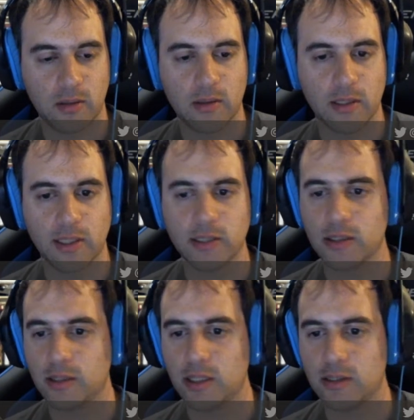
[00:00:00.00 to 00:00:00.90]
Okay, that's
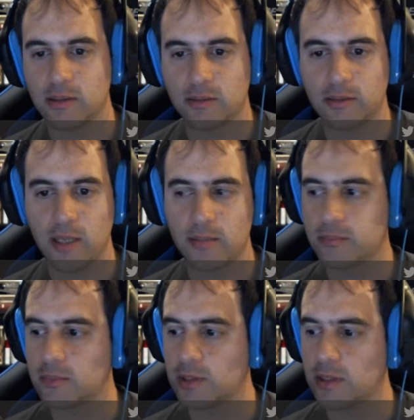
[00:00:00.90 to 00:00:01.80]
it. That's
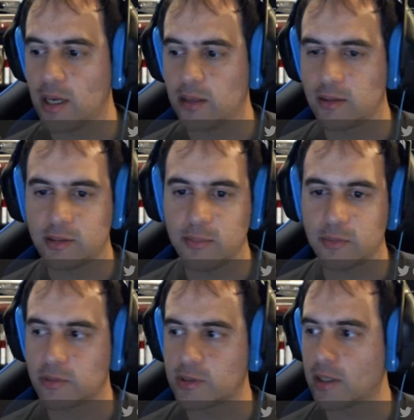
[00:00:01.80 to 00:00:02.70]
time. Yeah, it's time
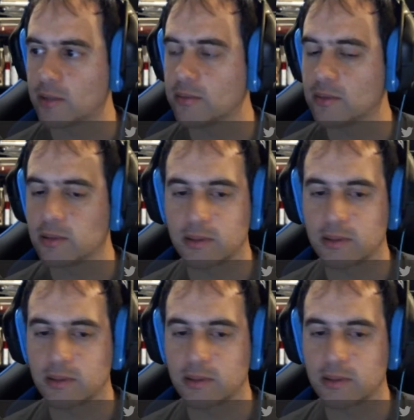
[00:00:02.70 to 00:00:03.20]
to resign.